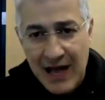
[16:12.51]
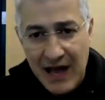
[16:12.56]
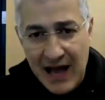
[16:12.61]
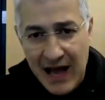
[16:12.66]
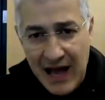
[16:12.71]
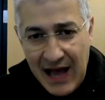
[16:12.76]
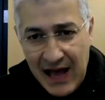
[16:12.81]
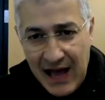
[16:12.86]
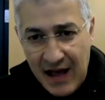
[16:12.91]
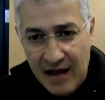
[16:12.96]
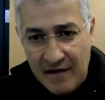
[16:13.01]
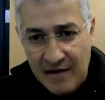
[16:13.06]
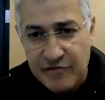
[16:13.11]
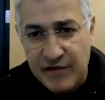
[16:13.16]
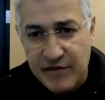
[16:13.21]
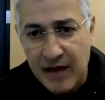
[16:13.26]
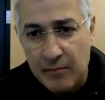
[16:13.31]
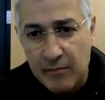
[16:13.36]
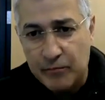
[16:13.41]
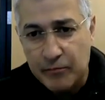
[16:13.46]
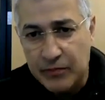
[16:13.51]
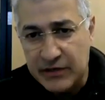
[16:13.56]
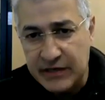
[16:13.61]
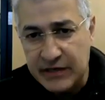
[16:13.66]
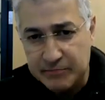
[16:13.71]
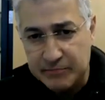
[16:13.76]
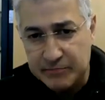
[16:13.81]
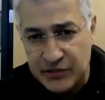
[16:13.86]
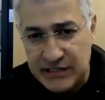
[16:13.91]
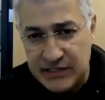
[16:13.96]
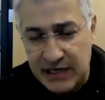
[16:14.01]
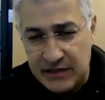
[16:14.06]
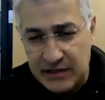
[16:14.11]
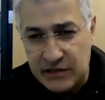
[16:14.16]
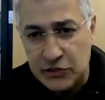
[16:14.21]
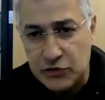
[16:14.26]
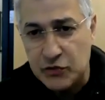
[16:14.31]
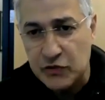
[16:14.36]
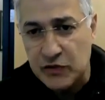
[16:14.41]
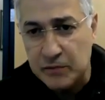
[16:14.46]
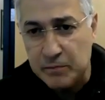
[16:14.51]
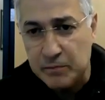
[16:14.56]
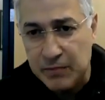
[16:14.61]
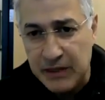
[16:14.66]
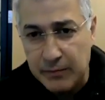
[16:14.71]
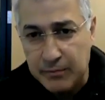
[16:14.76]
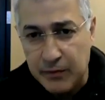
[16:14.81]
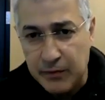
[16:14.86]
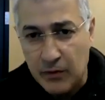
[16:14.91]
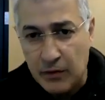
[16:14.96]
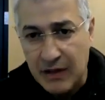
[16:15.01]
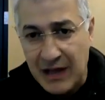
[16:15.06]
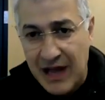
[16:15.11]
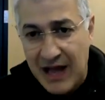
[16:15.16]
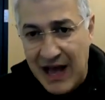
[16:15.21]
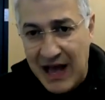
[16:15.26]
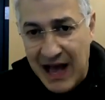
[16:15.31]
have them presented to the people,